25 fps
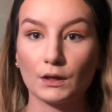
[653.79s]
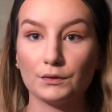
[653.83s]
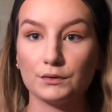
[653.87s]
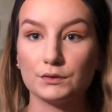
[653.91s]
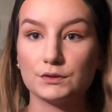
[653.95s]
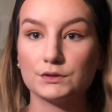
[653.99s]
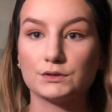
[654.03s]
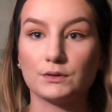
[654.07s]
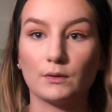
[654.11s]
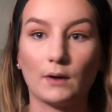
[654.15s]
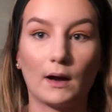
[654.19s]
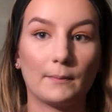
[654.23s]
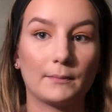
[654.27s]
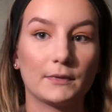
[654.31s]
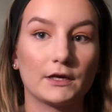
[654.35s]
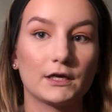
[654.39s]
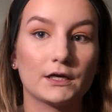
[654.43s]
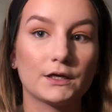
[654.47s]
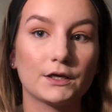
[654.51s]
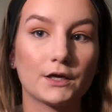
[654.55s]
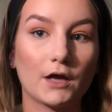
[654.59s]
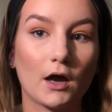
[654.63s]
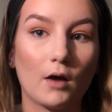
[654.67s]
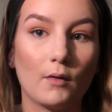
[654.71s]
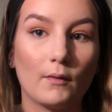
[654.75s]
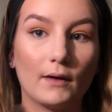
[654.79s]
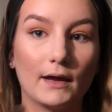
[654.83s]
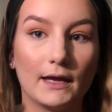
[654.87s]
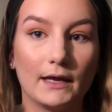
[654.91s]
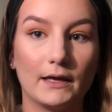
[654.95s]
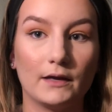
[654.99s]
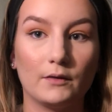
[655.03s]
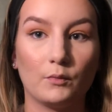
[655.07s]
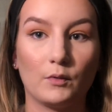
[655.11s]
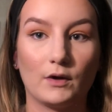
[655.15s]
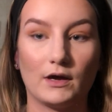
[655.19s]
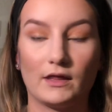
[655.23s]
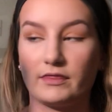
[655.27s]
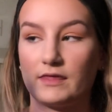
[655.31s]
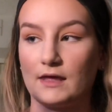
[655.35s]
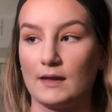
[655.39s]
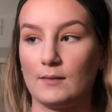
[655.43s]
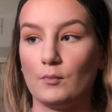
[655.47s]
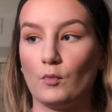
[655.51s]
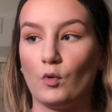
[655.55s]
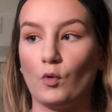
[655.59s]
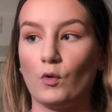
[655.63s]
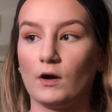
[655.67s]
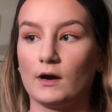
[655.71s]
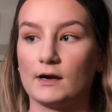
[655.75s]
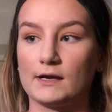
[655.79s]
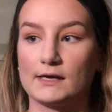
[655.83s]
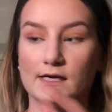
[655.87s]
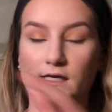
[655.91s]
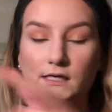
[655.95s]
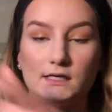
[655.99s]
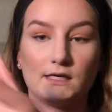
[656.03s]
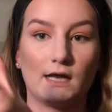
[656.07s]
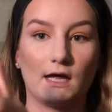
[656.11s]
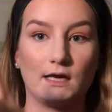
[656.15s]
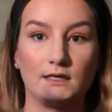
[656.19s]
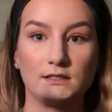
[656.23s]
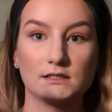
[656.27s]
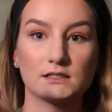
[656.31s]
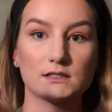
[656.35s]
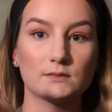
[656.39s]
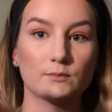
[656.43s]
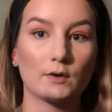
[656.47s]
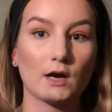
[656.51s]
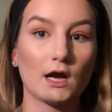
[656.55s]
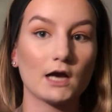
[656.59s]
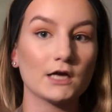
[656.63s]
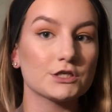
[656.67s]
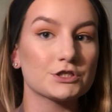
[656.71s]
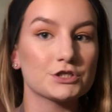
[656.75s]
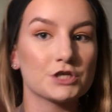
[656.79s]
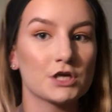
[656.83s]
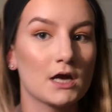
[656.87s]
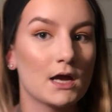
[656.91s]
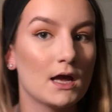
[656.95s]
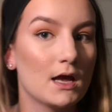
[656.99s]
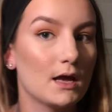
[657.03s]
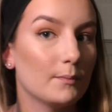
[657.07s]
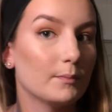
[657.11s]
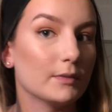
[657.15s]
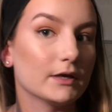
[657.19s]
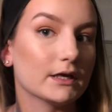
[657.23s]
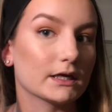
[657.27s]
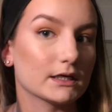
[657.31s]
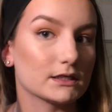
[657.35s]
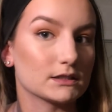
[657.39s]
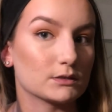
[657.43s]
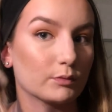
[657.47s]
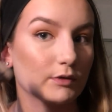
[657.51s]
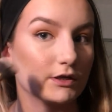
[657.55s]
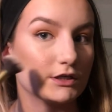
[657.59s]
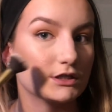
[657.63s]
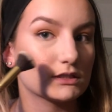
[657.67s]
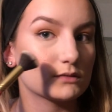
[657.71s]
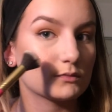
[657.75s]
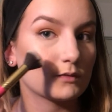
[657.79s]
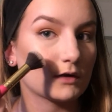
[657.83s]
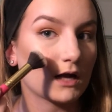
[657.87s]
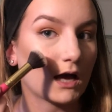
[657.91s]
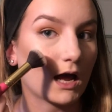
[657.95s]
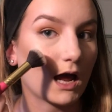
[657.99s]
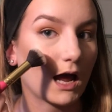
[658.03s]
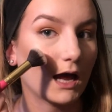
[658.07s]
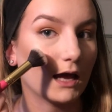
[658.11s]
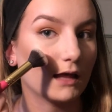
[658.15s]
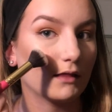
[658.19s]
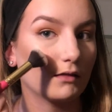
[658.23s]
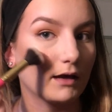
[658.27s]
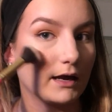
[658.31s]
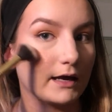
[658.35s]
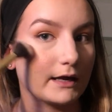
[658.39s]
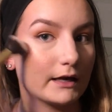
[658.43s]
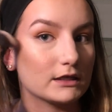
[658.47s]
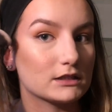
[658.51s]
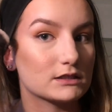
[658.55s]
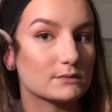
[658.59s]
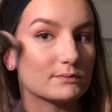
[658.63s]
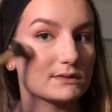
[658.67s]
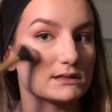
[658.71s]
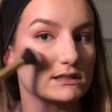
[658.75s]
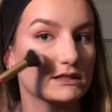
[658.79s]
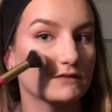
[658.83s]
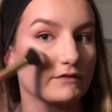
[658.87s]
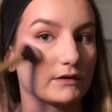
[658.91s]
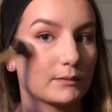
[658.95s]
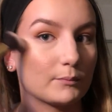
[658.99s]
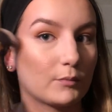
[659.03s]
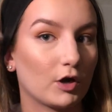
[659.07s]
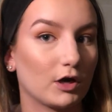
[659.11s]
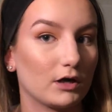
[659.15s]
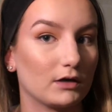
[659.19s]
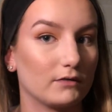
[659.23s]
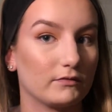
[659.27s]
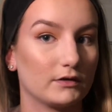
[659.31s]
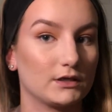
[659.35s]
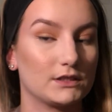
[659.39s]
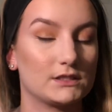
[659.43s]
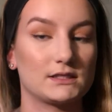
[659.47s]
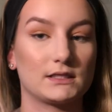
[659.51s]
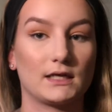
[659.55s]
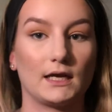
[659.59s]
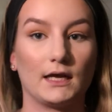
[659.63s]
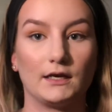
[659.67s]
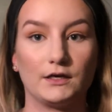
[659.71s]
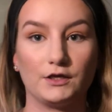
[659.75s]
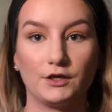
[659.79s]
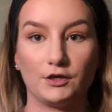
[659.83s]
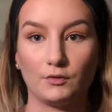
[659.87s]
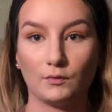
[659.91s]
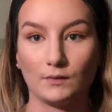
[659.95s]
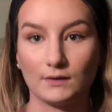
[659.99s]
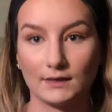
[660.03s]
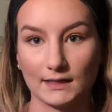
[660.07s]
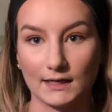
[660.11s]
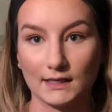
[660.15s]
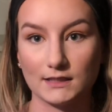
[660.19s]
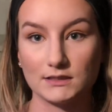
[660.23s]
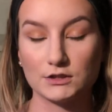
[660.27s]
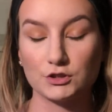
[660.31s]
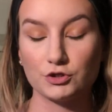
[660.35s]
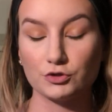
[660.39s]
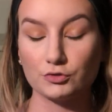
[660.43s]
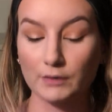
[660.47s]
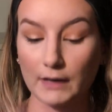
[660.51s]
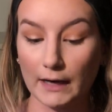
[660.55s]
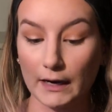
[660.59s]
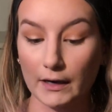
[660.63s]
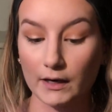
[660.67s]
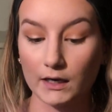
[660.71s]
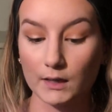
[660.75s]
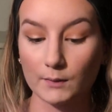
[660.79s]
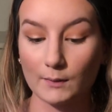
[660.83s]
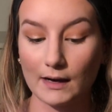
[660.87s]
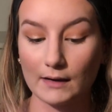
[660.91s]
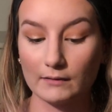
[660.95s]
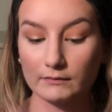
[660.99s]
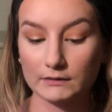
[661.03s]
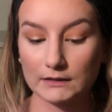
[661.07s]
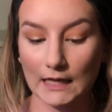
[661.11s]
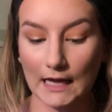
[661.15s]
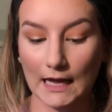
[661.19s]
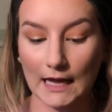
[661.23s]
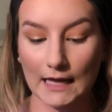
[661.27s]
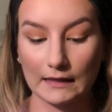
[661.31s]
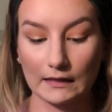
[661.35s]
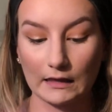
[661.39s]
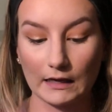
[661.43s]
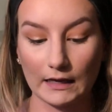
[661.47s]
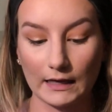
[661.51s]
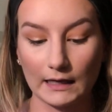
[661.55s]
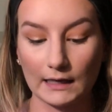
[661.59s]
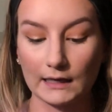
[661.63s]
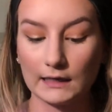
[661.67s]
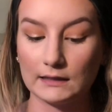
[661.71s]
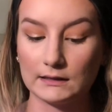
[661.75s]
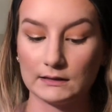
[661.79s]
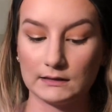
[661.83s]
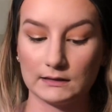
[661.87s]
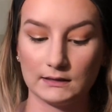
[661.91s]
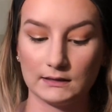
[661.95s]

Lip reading: So I'm going to go in with a more condensed brush because we just want to highlight a specific part of our skin. You don't want to get too carried away with the highlight.